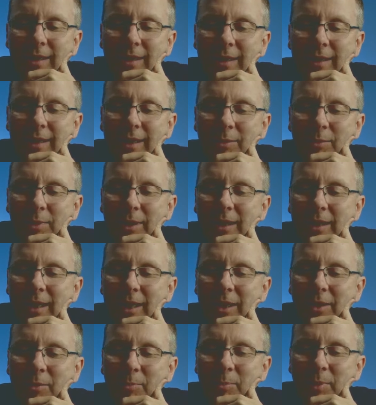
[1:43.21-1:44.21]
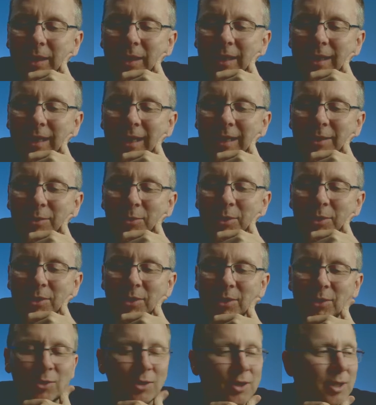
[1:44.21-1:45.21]
Here we go. A bit dangerous
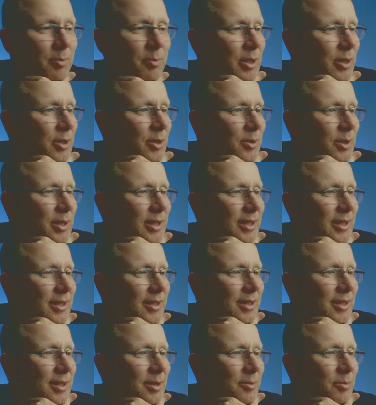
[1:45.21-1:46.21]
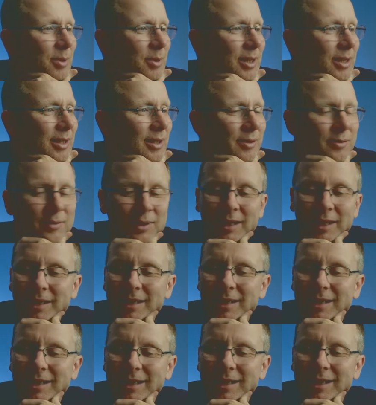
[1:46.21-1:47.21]
to be doing this in the middle of a
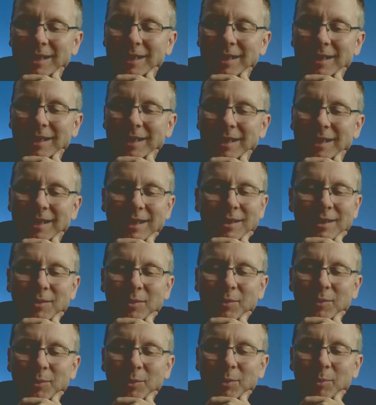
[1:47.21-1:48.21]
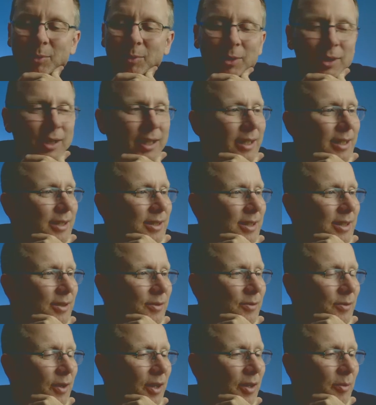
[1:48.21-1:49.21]
4.8. Let's do
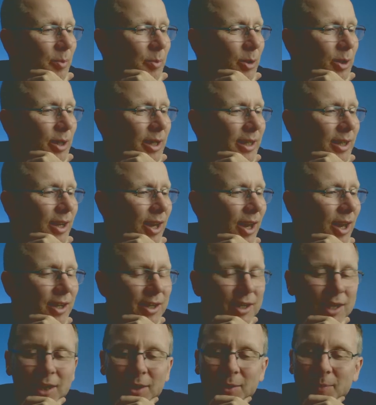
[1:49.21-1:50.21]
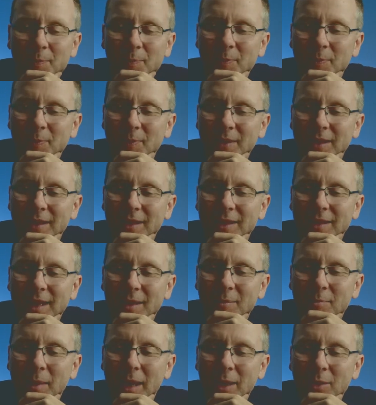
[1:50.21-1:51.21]
5.8. I don't know.
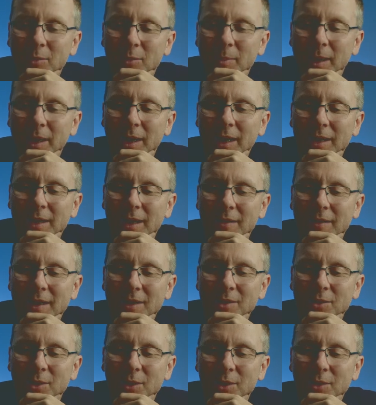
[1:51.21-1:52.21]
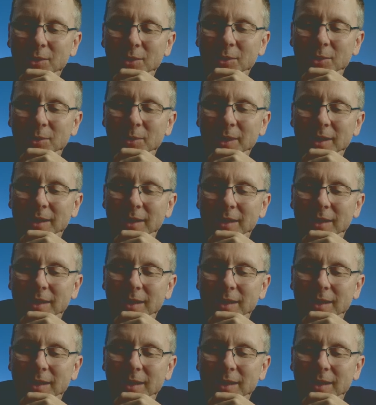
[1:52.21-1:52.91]
That may or may... Oh, no, that's not going to do it.